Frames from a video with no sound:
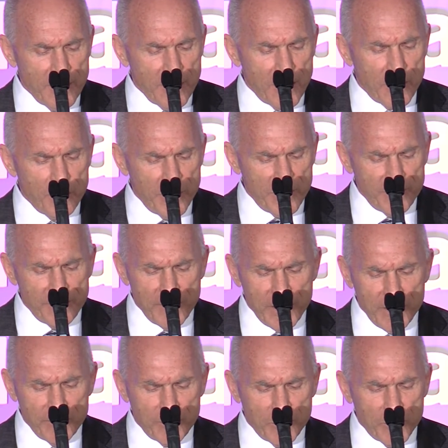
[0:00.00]
are
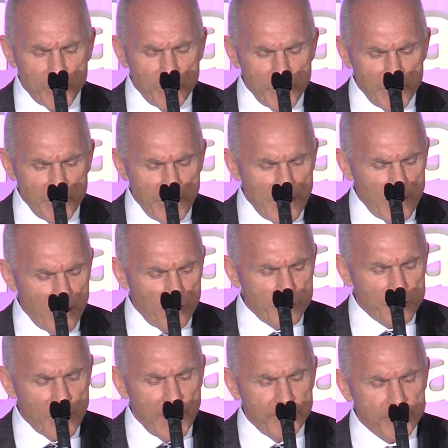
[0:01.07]
benefiting from her ability to help
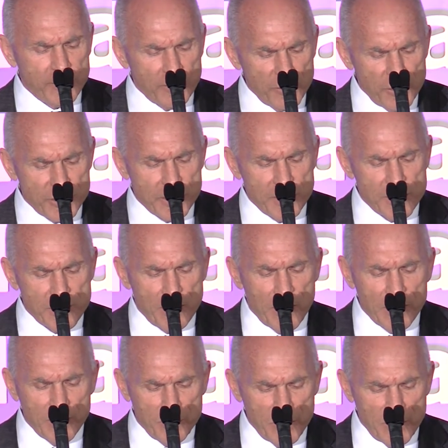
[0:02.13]
drive solutions to our
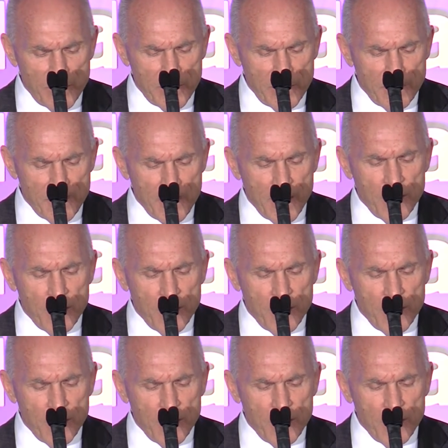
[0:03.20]
community